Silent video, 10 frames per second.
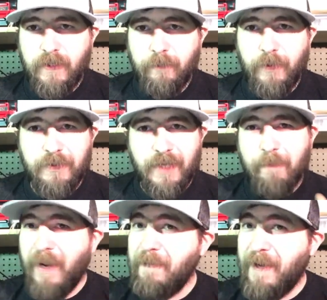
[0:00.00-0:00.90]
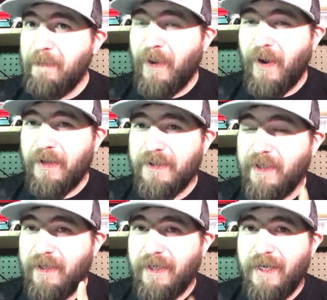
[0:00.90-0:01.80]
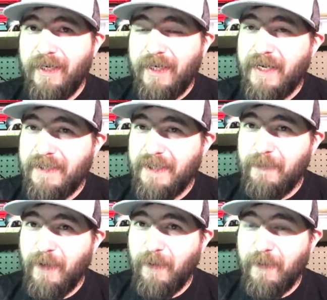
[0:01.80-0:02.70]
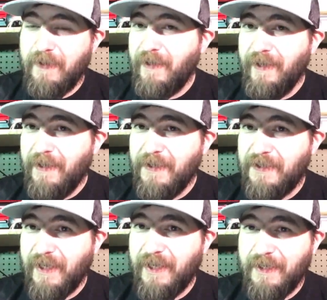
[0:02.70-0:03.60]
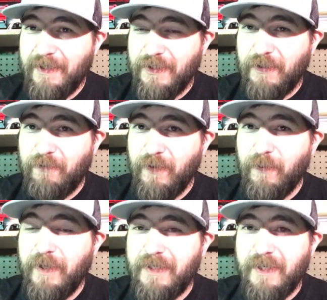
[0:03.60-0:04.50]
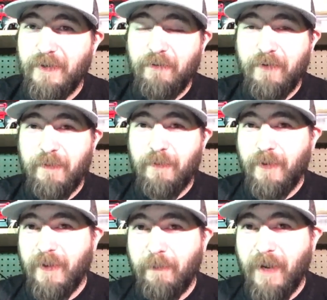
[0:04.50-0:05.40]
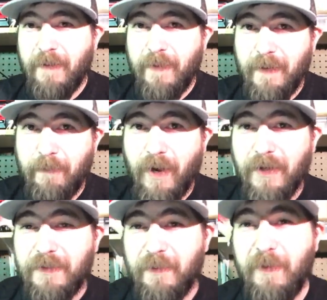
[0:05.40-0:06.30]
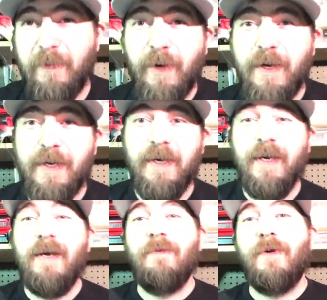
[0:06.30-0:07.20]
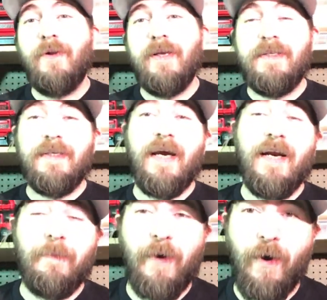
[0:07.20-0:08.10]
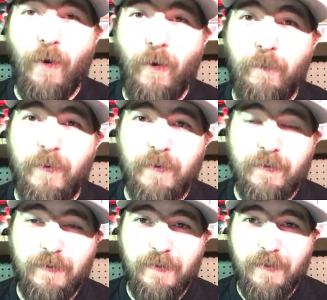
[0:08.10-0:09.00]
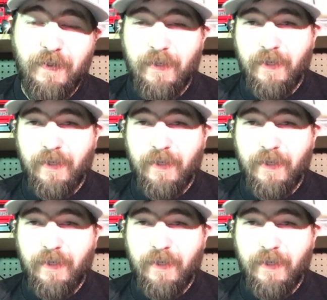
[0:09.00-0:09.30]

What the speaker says: that Baitman box, Casey emailed me, said... Just a few weeks here into February, the Baitman box will be ready. Really excited. I'm hoping